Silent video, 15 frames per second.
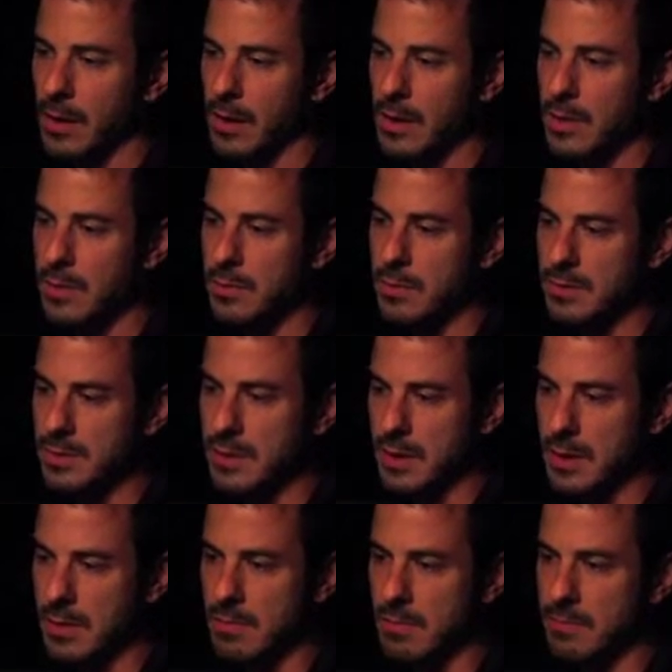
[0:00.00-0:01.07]
he was
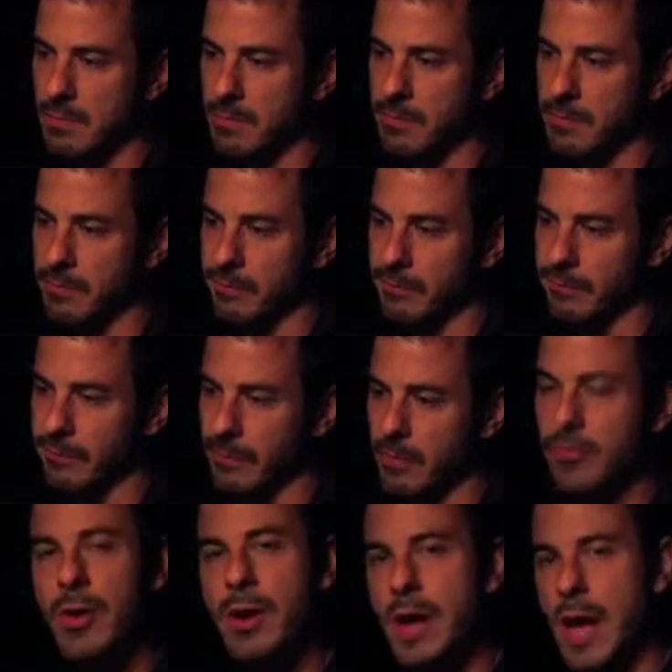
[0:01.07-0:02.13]
uh,
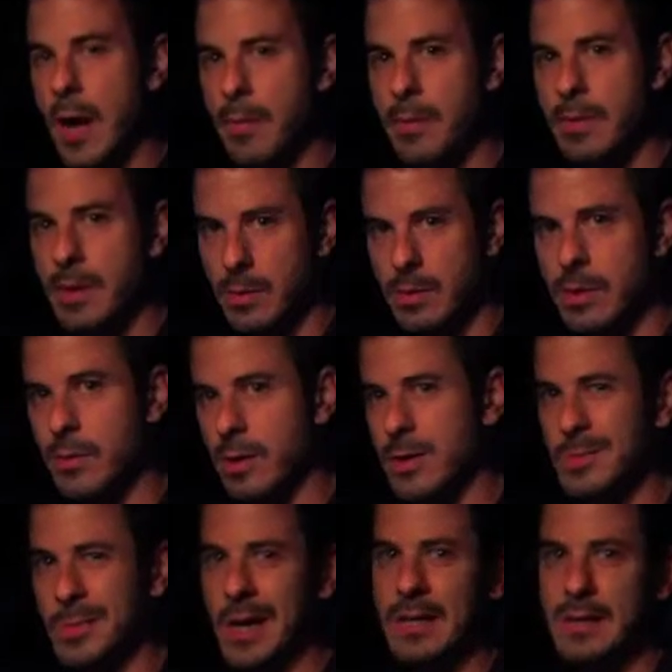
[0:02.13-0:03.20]
he's very happy that we
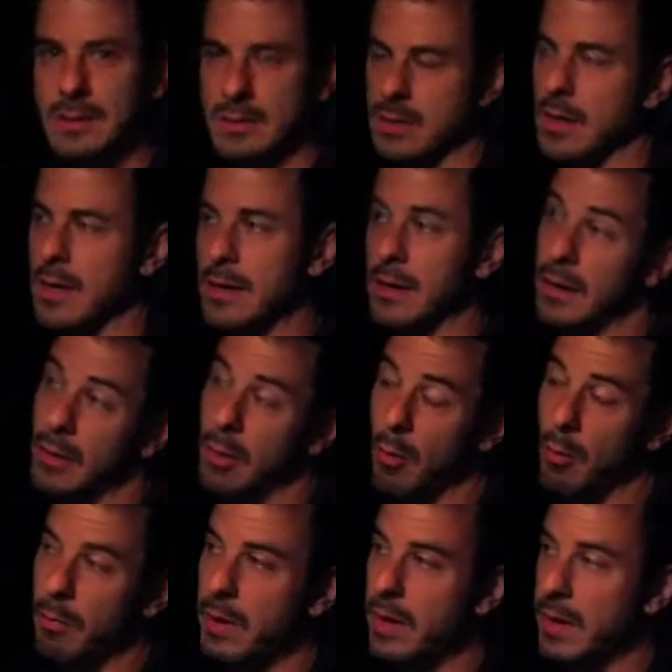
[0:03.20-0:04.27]
crossed paths tonight, and I
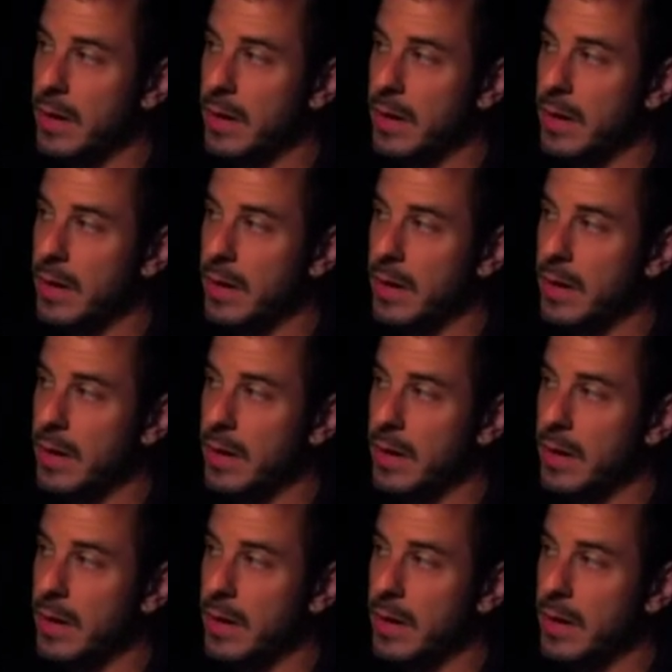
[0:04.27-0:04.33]
hope